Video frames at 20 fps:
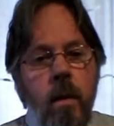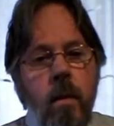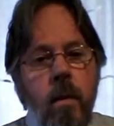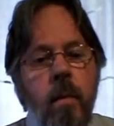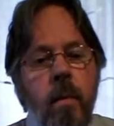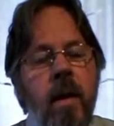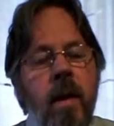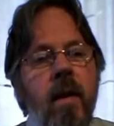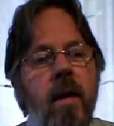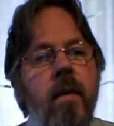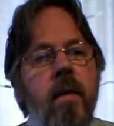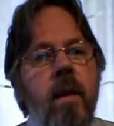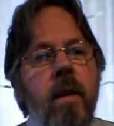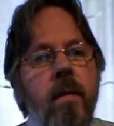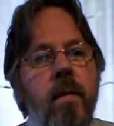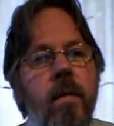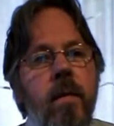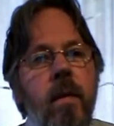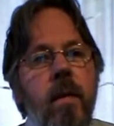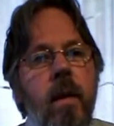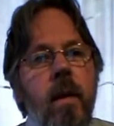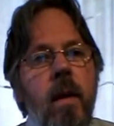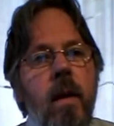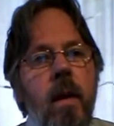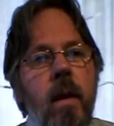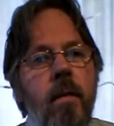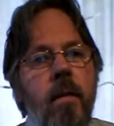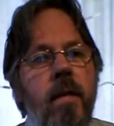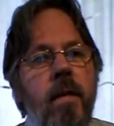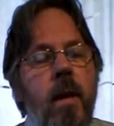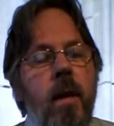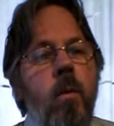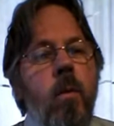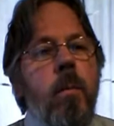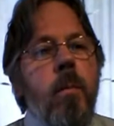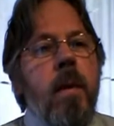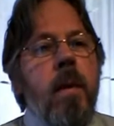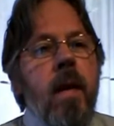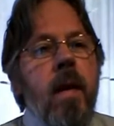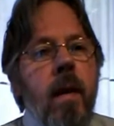But even if if that
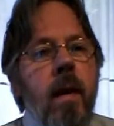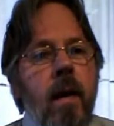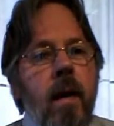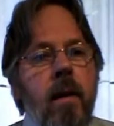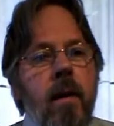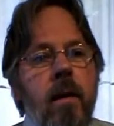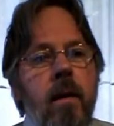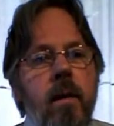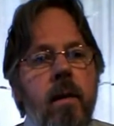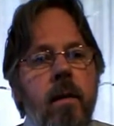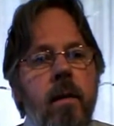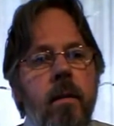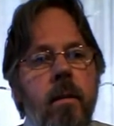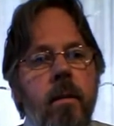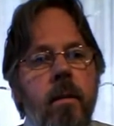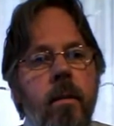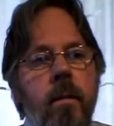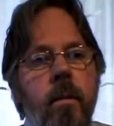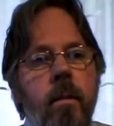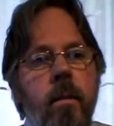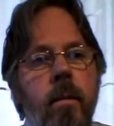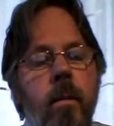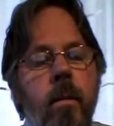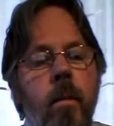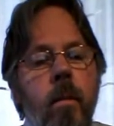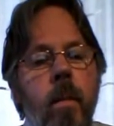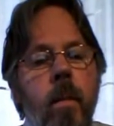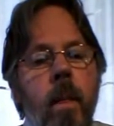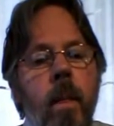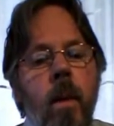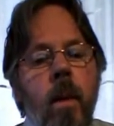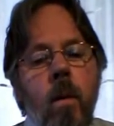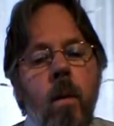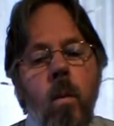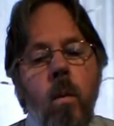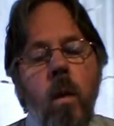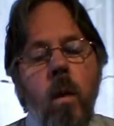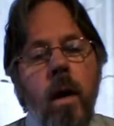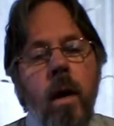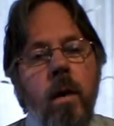would be the case,
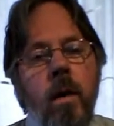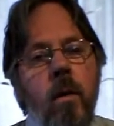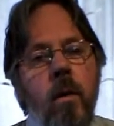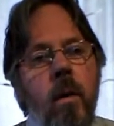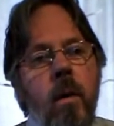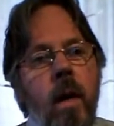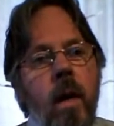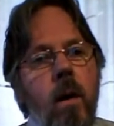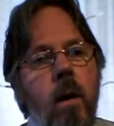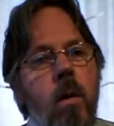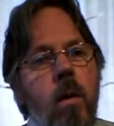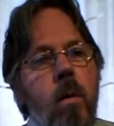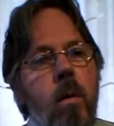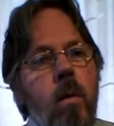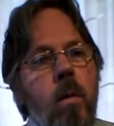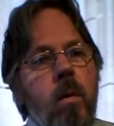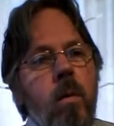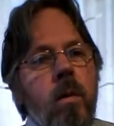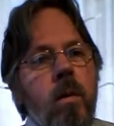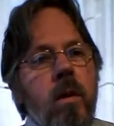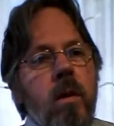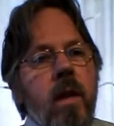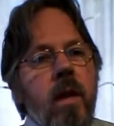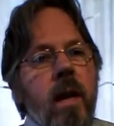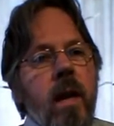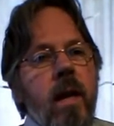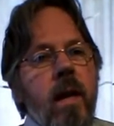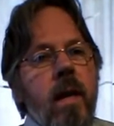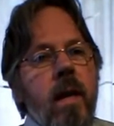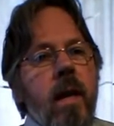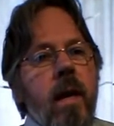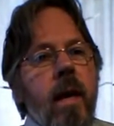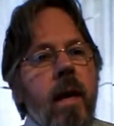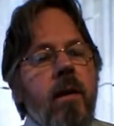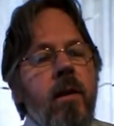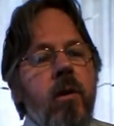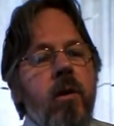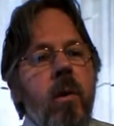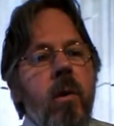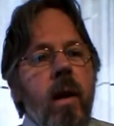why do they call
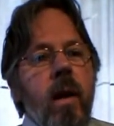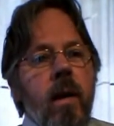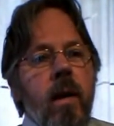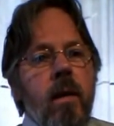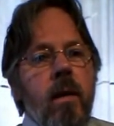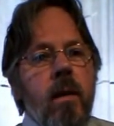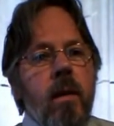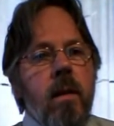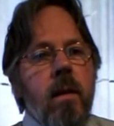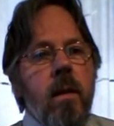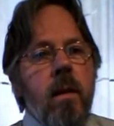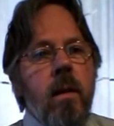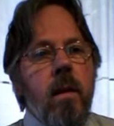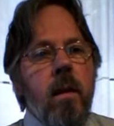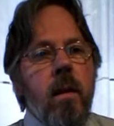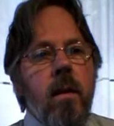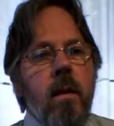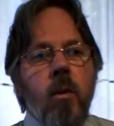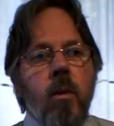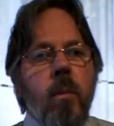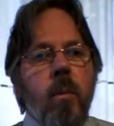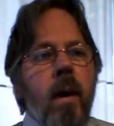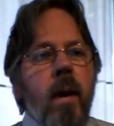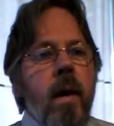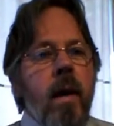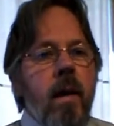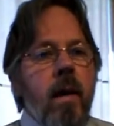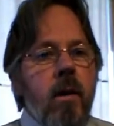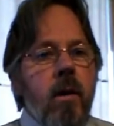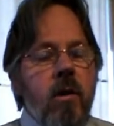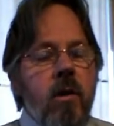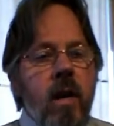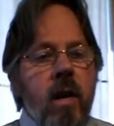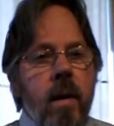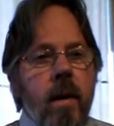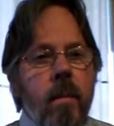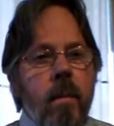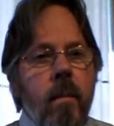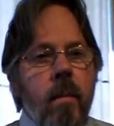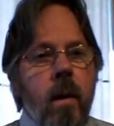Jesus not by English
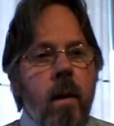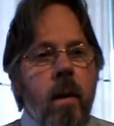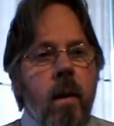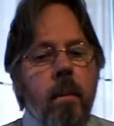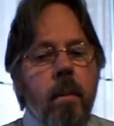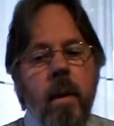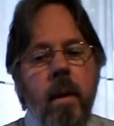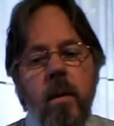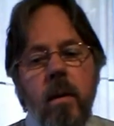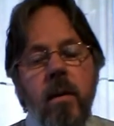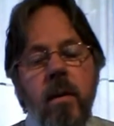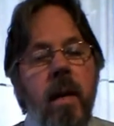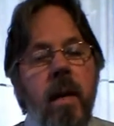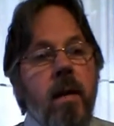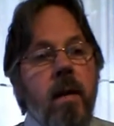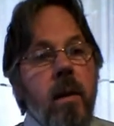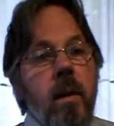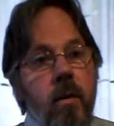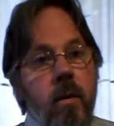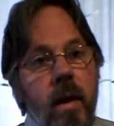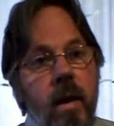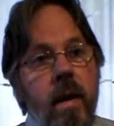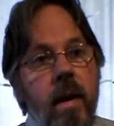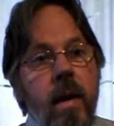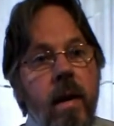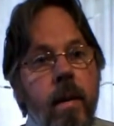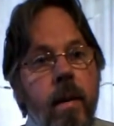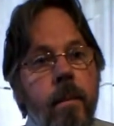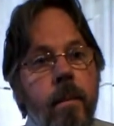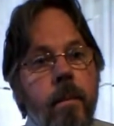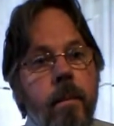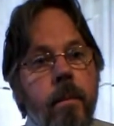name? Because that is a Greek name.